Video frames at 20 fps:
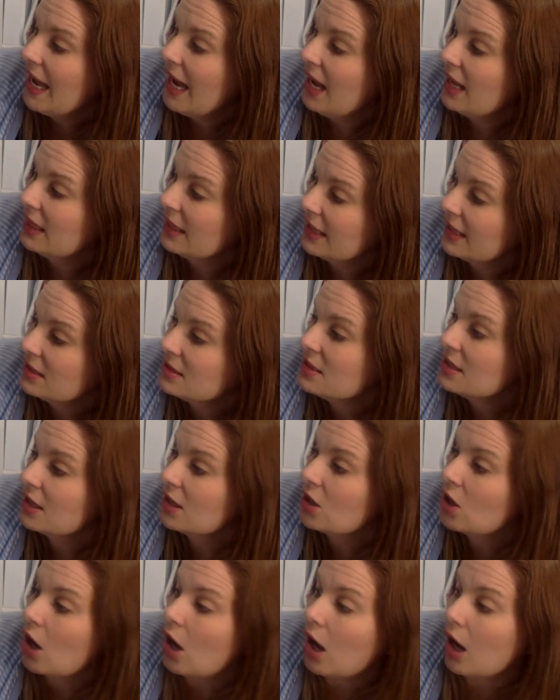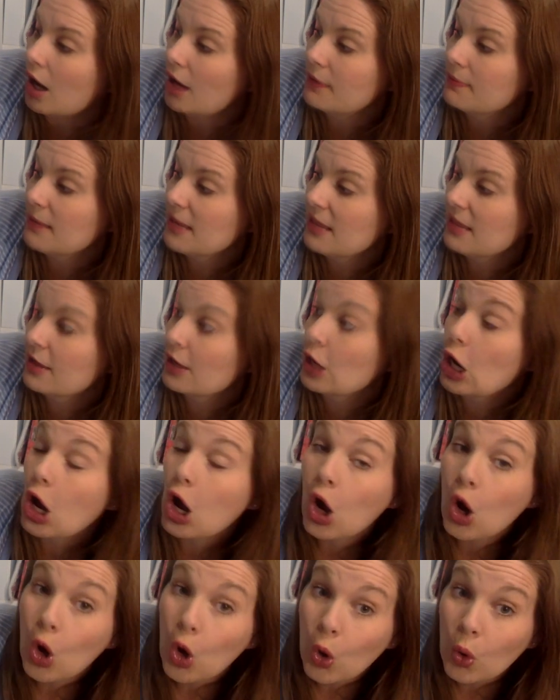Atlantic cod make their
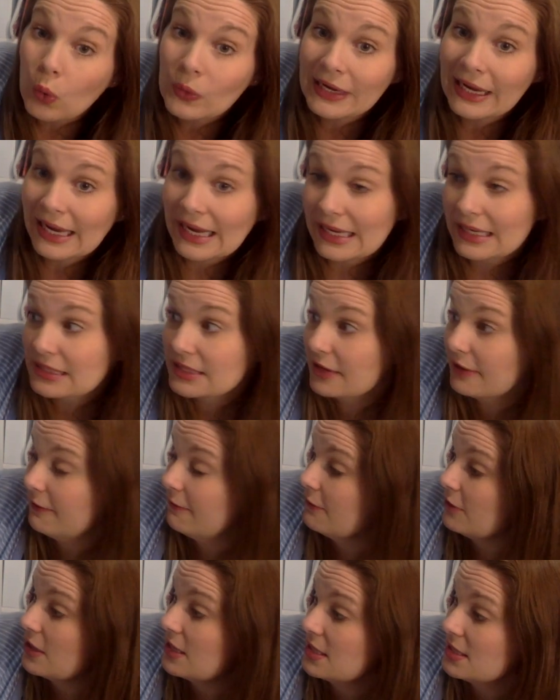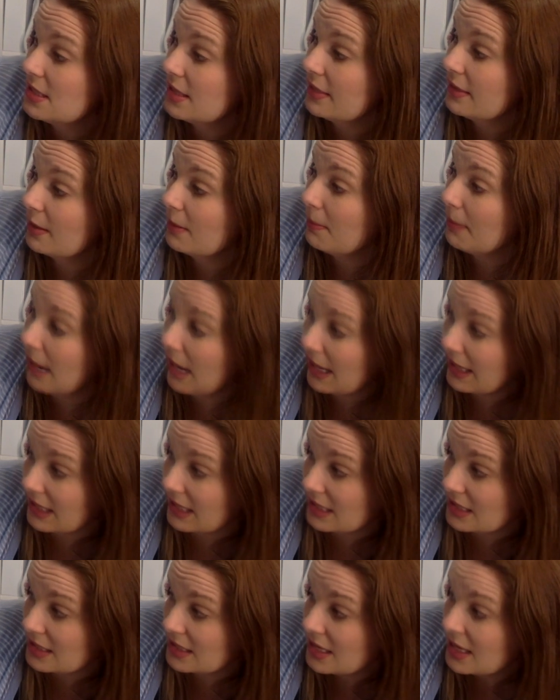own antifreeze in their
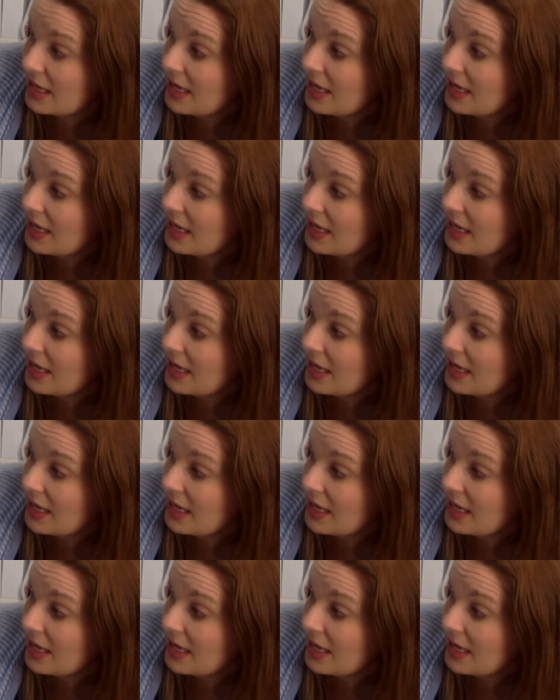body.